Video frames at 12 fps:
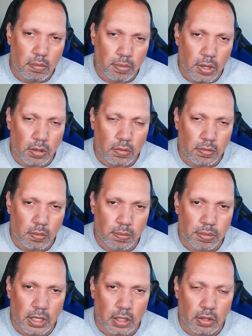Oh,
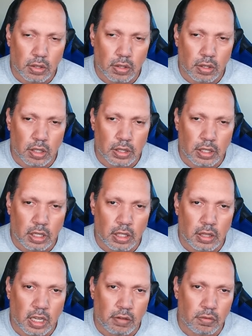but the
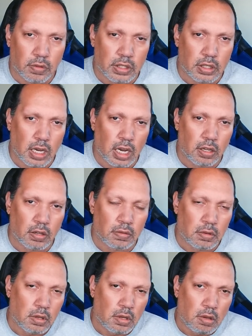thing that was kind of
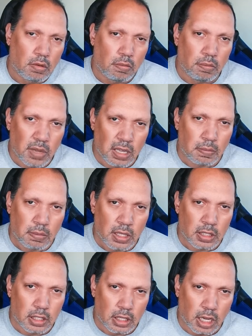made me
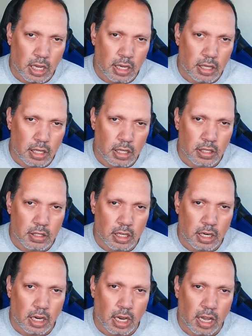sad is
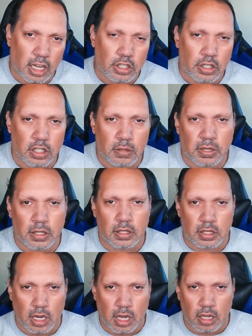that I should have spent
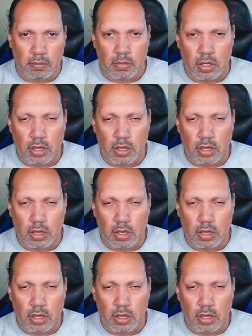time